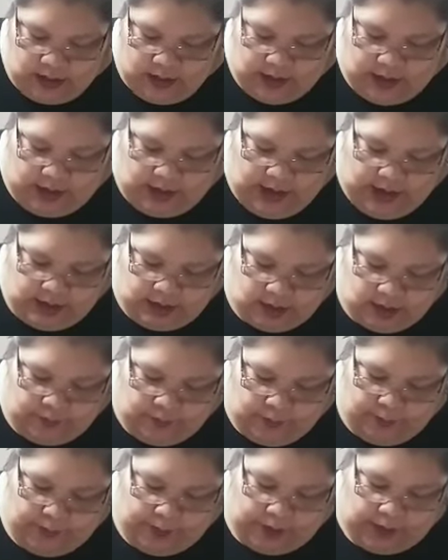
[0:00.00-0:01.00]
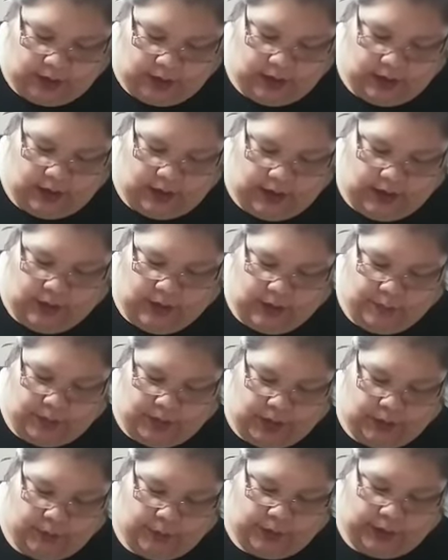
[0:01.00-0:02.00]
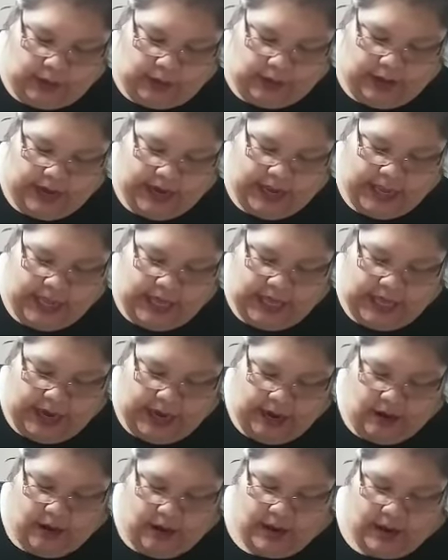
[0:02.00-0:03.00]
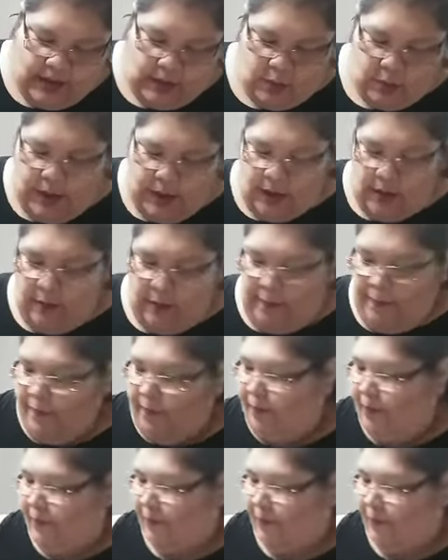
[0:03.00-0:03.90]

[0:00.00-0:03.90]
It asks for butter. Now I put the butter in there as well.